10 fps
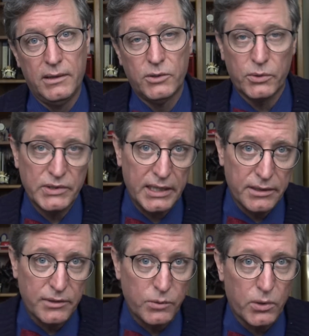Towards the
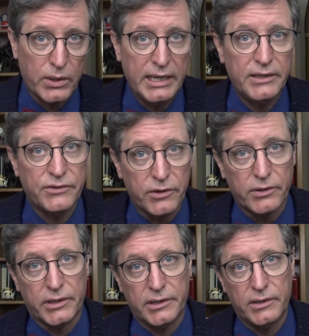end of the war, he
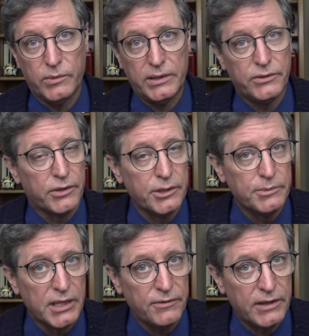deserted and went and turned
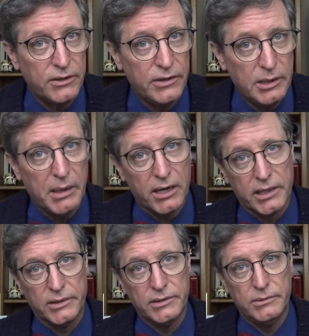himself in to the
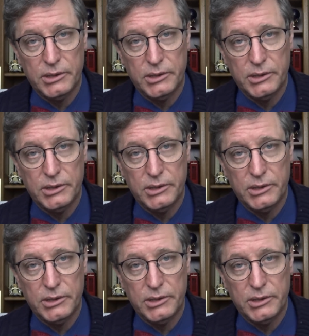Americans.